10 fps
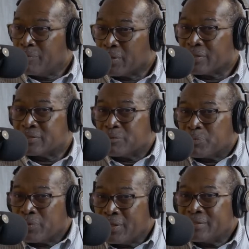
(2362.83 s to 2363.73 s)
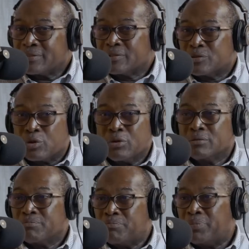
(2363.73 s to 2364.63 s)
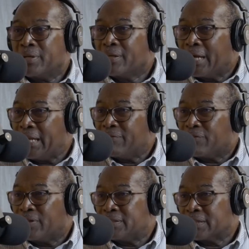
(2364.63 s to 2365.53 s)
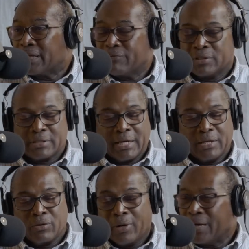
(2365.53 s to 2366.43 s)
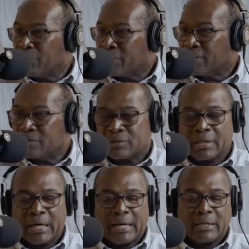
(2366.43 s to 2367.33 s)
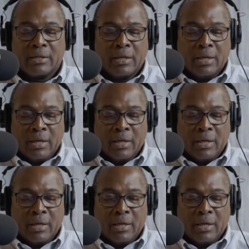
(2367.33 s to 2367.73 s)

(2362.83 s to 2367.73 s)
because the police don't bring any forensic evidence. They had no eyewitness. They had